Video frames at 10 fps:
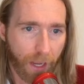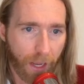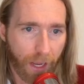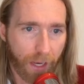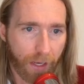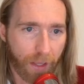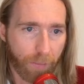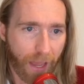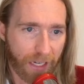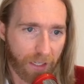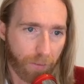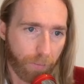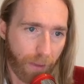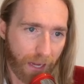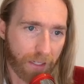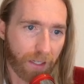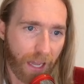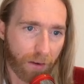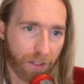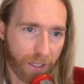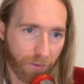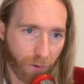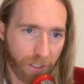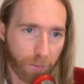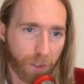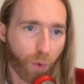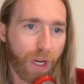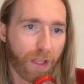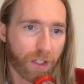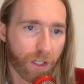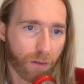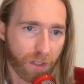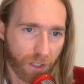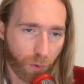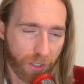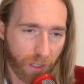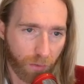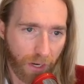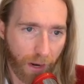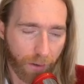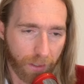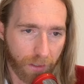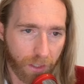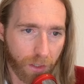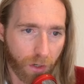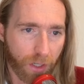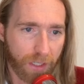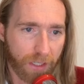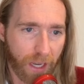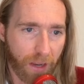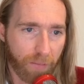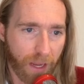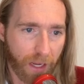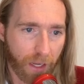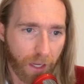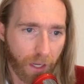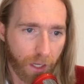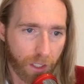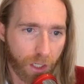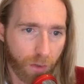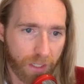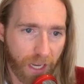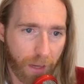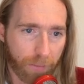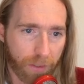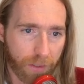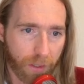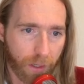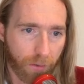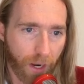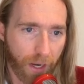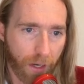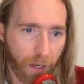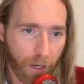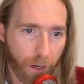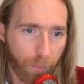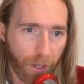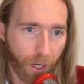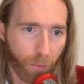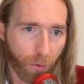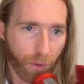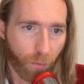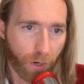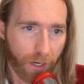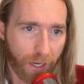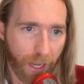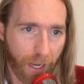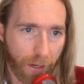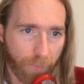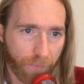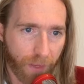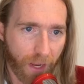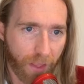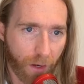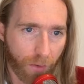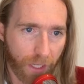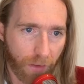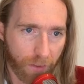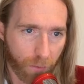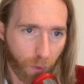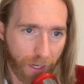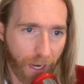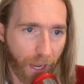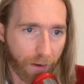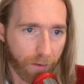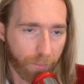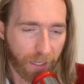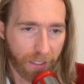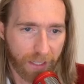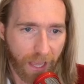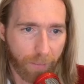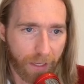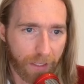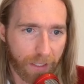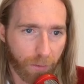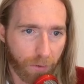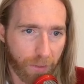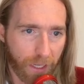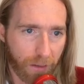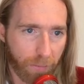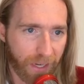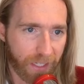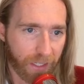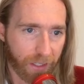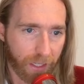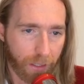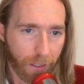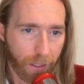And the max allowed difference between the two is 23 hours. And so you couldn't say make 2 attempts, right, but no more than 1 a day, and then only give us 1 day, because that means it would be basically